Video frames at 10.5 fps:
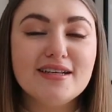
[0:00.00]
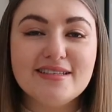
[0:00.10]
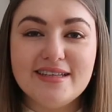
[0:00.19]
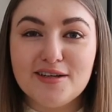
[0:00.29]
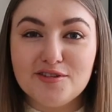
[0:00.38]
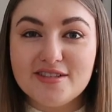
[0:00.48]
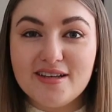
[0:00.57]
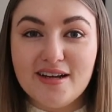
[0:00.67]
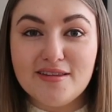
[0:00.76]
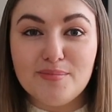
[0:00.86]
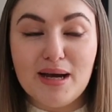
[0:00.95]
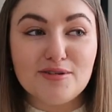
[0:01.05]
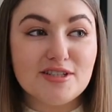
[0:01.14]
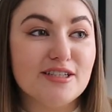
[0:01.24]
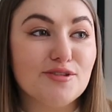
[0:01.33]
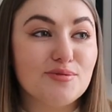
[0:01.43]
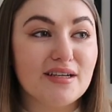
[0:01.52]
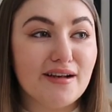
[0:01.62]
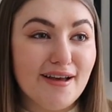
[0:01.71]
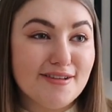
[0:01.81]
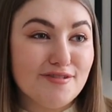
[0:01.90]
sitting on the side of the mountains with a
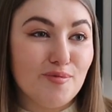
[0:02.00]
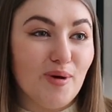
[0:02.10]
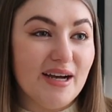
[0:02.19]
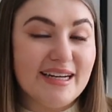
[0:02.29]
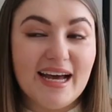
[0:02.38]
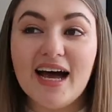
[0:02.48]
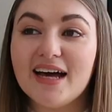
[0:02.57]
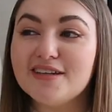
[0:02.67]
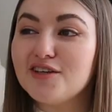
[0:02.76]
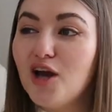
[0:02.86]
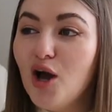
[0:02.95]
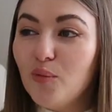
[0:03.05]
glass of wine in hand